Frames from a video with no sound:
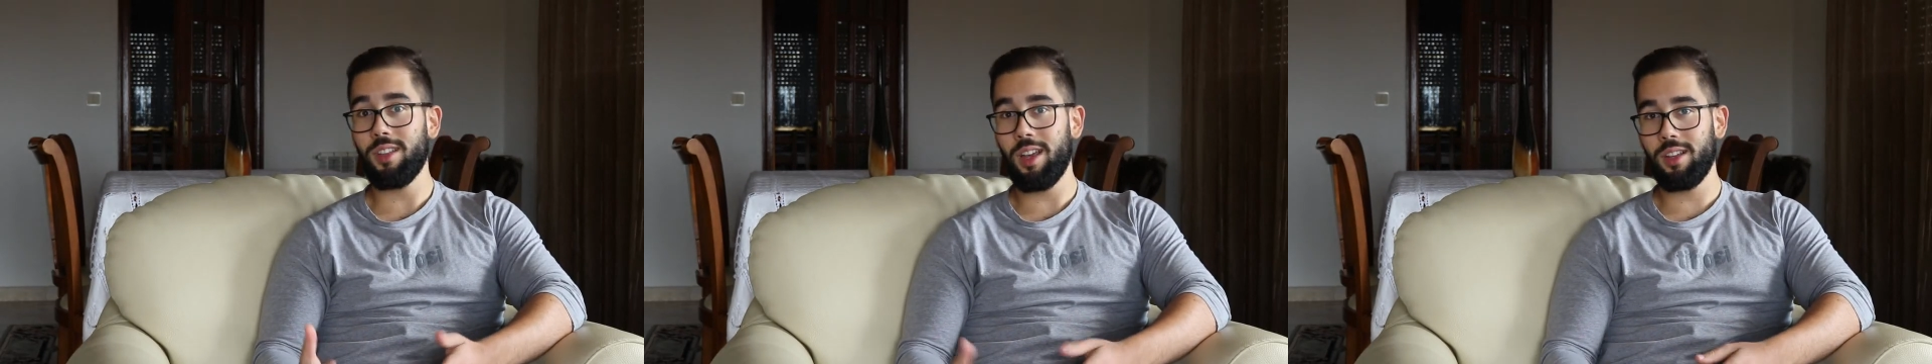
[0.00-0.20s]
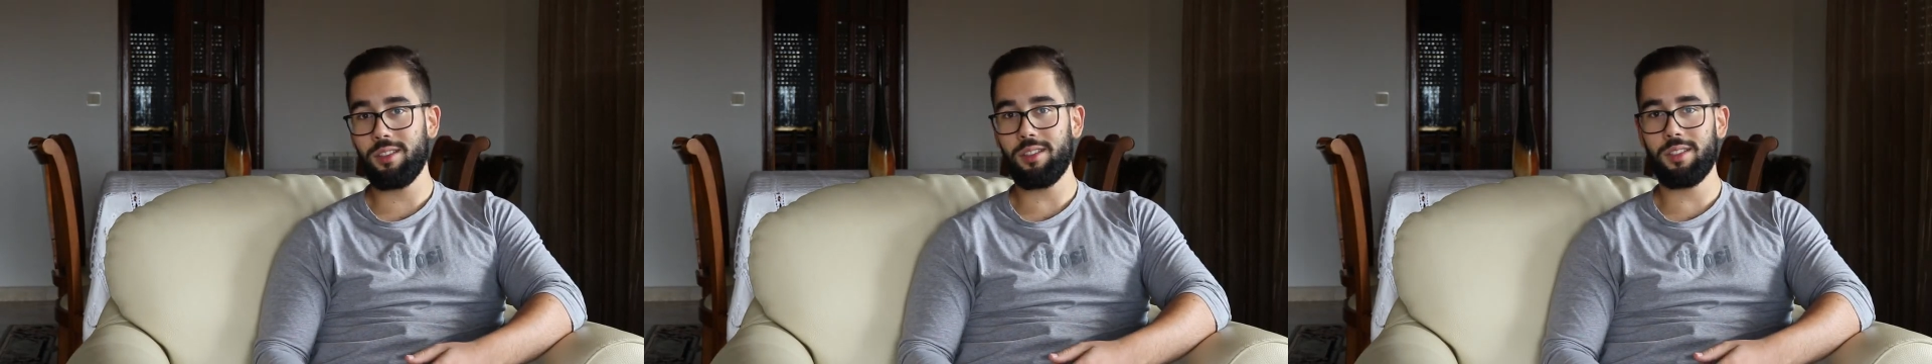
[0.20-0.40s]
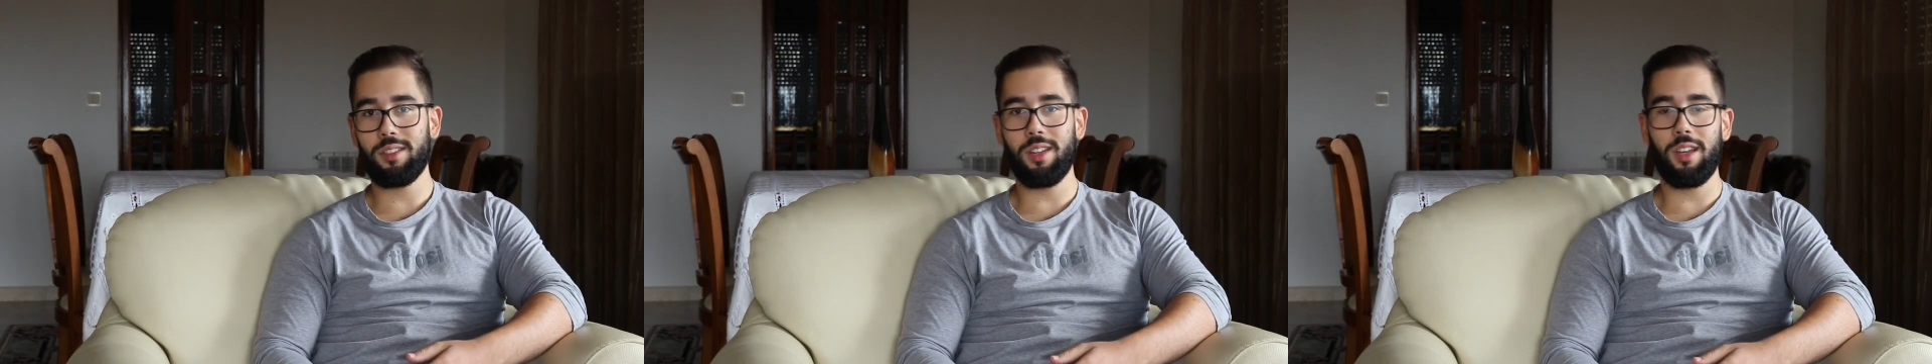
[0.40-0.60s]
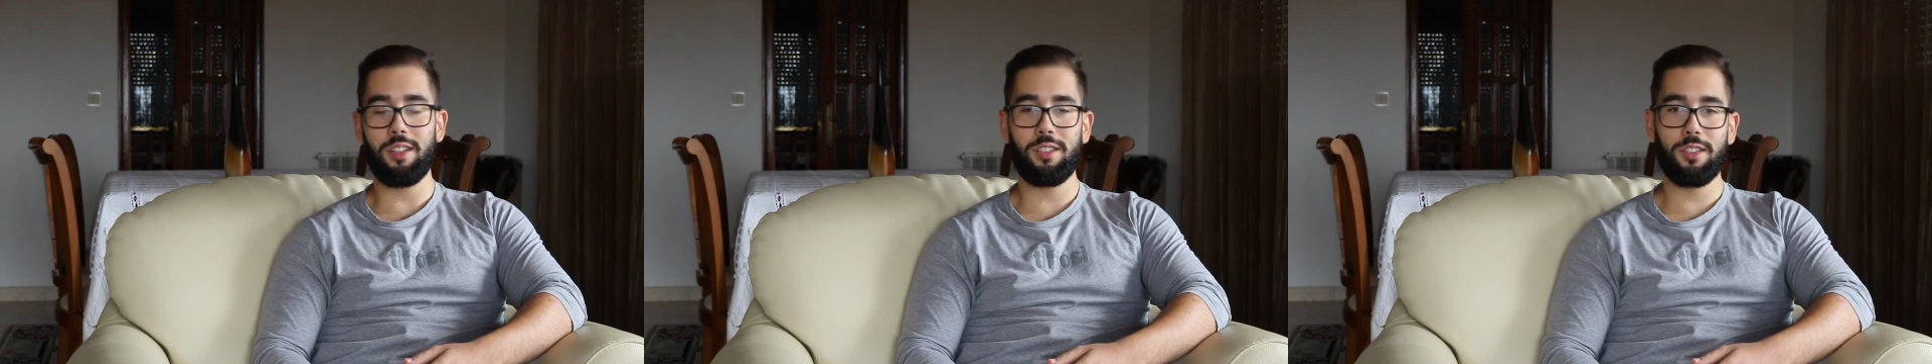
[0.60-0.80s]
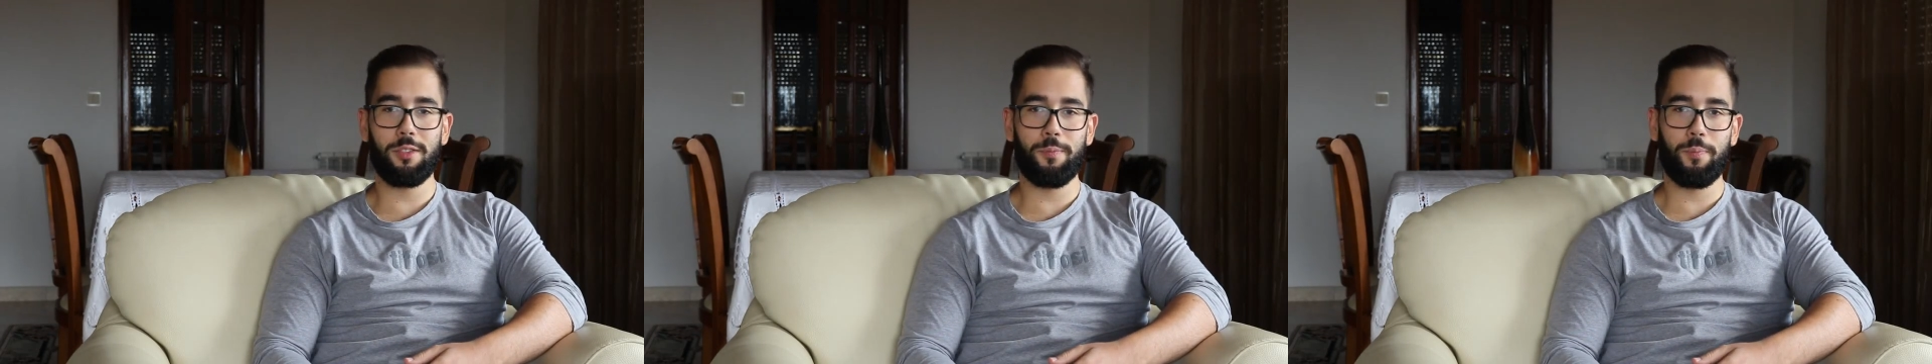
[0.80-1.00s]

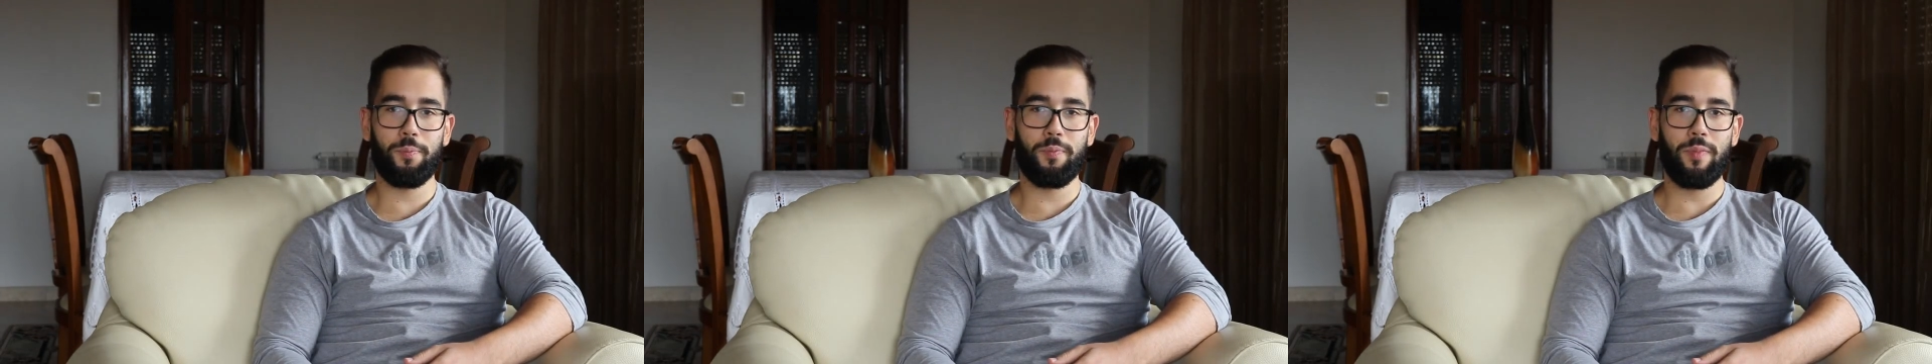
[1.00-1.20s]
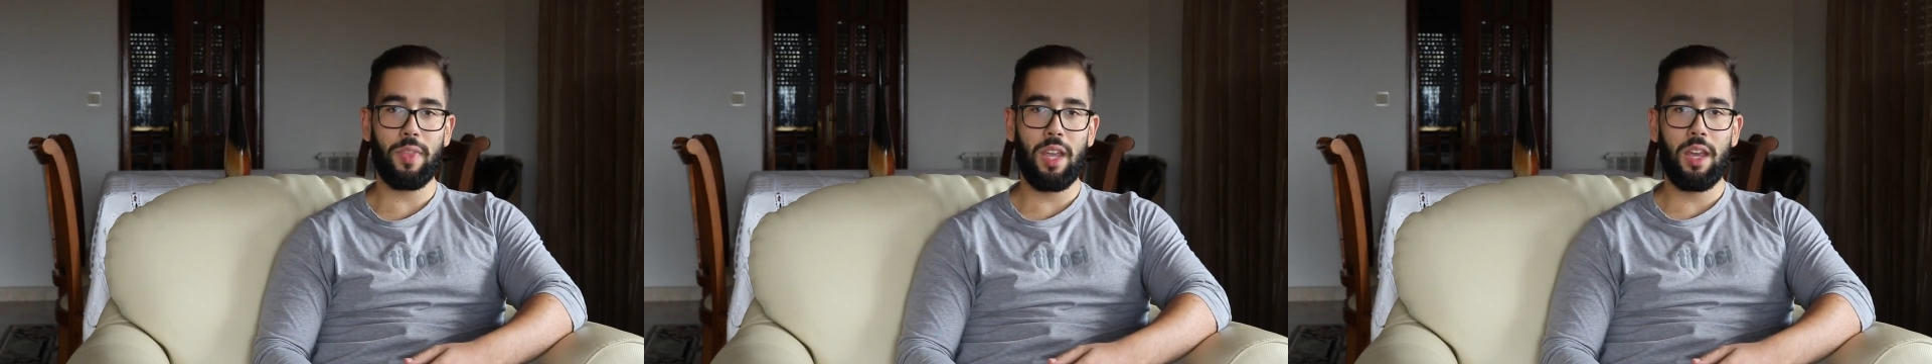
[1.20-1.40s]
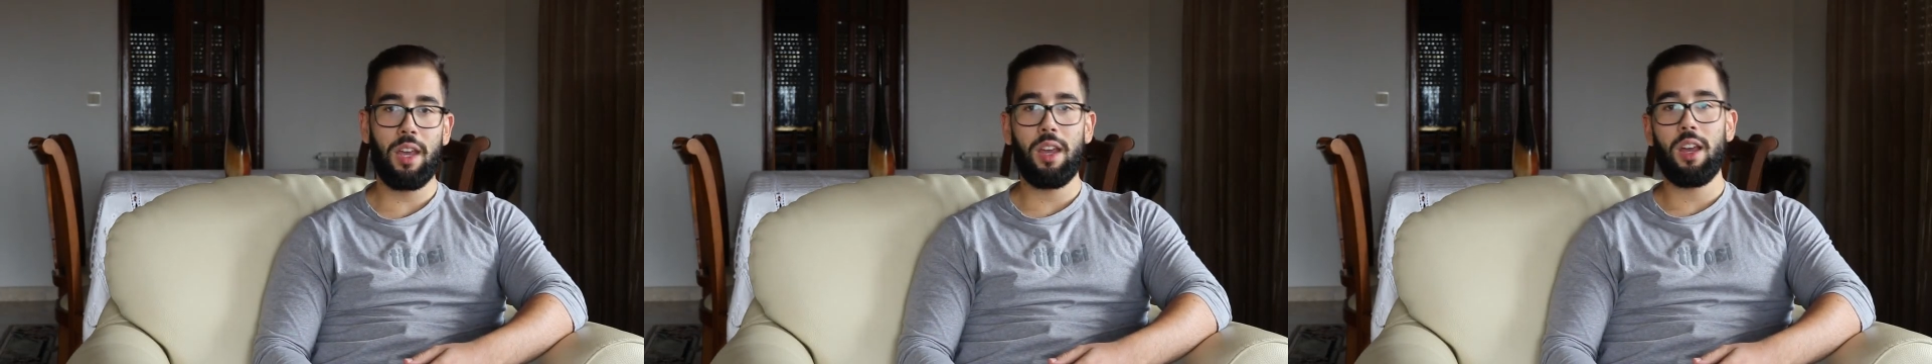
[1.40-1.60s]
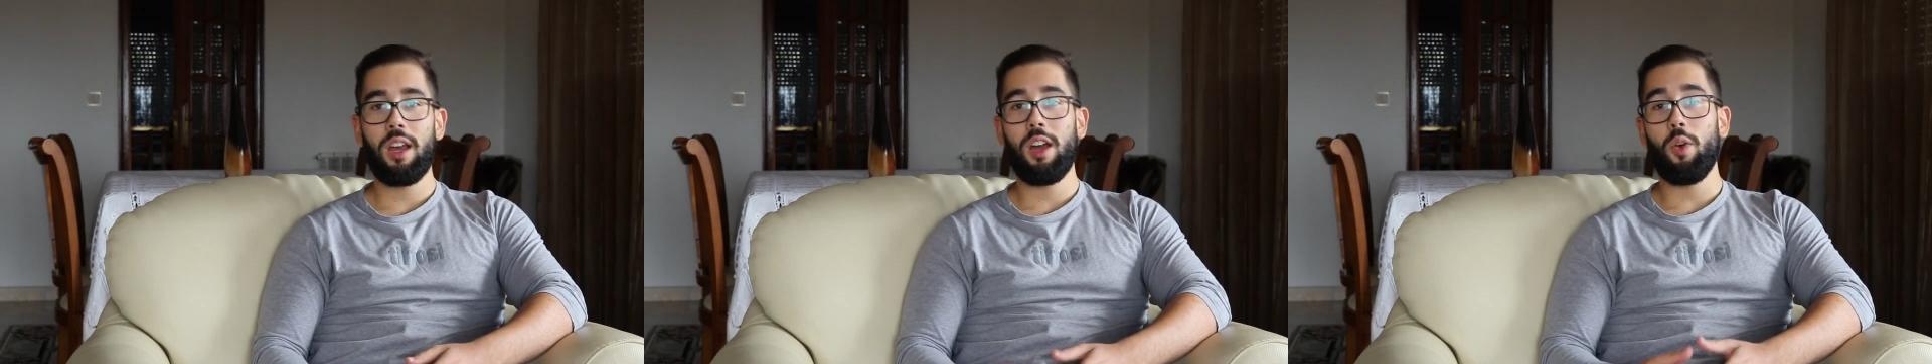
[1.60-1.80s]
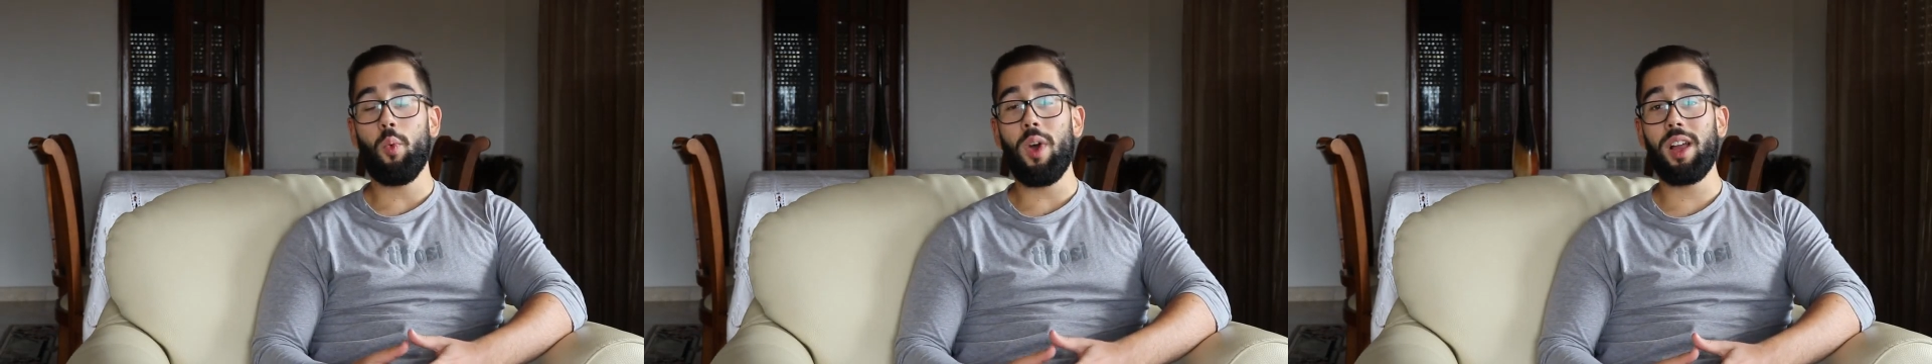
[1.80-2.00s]
exercise.
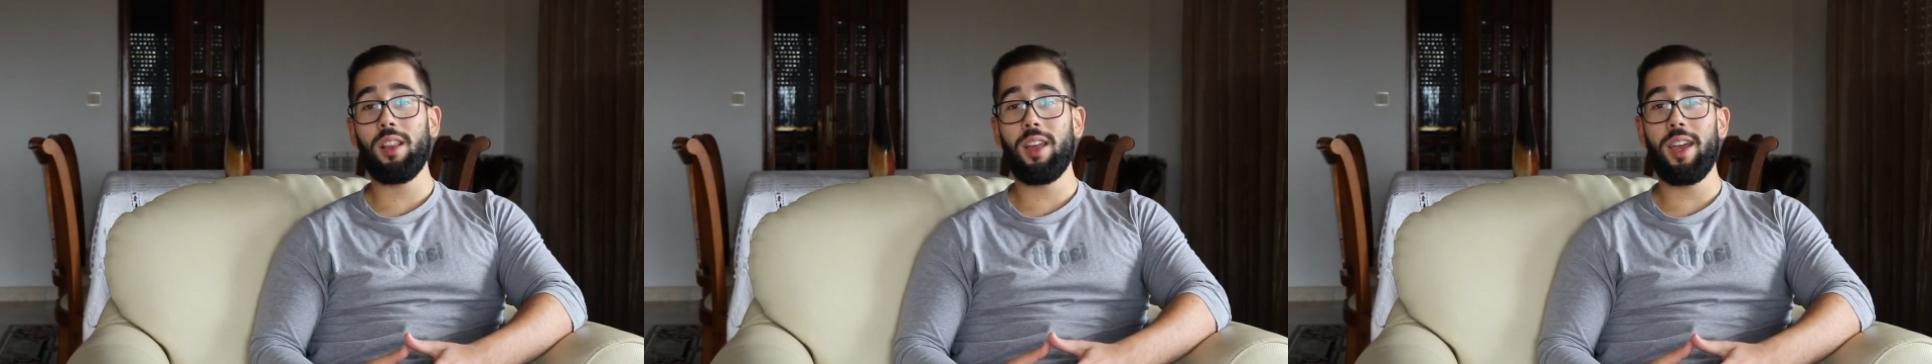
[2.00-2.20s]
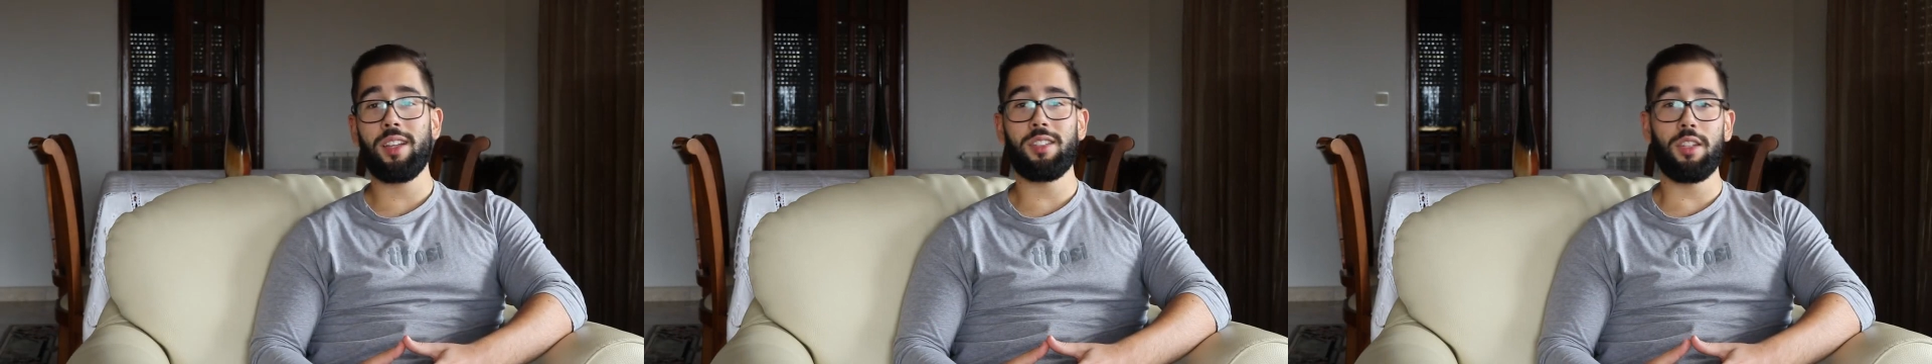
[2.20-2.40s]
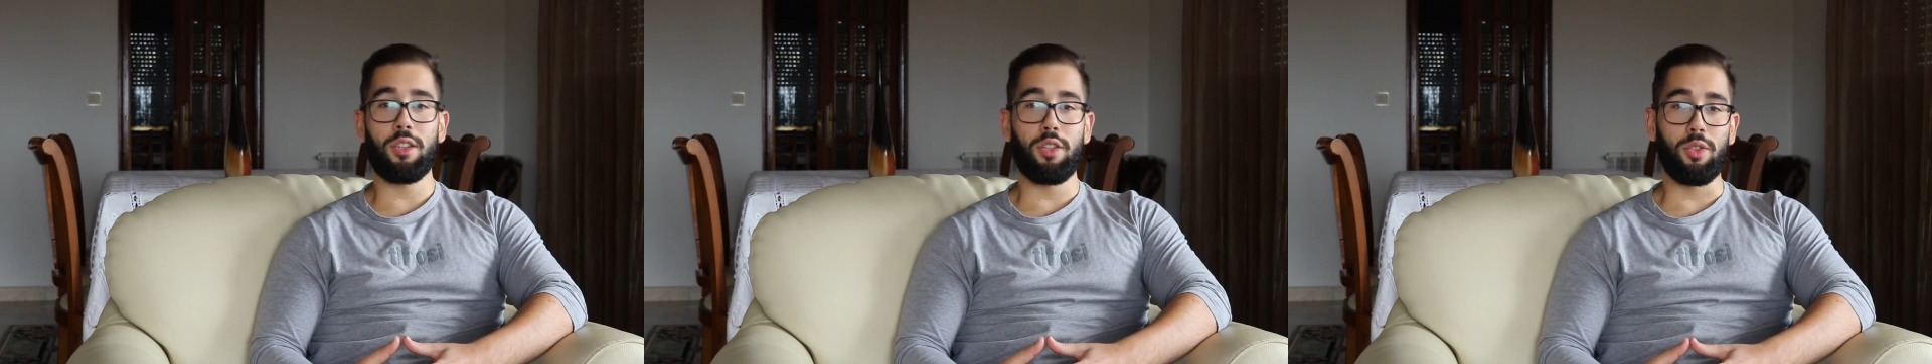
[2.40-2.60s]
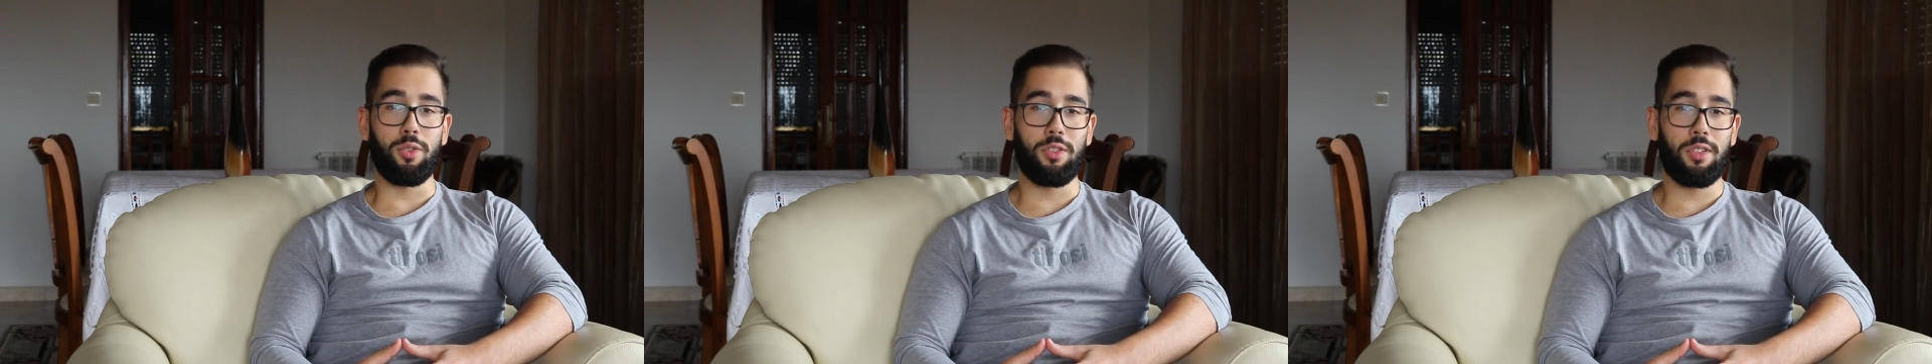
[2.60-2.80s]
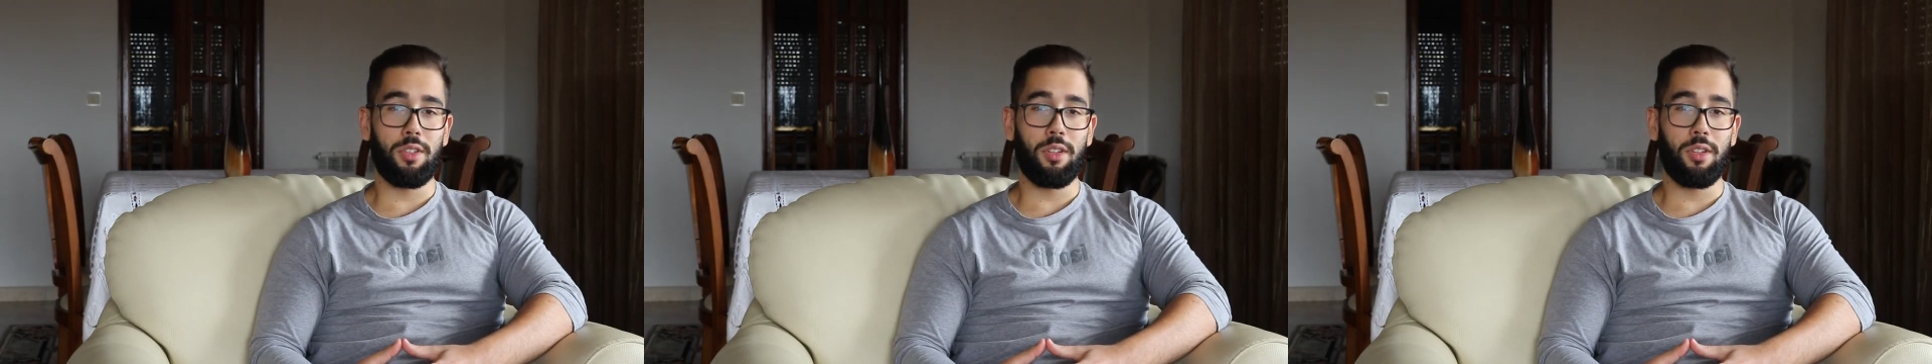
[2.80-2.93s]
While executing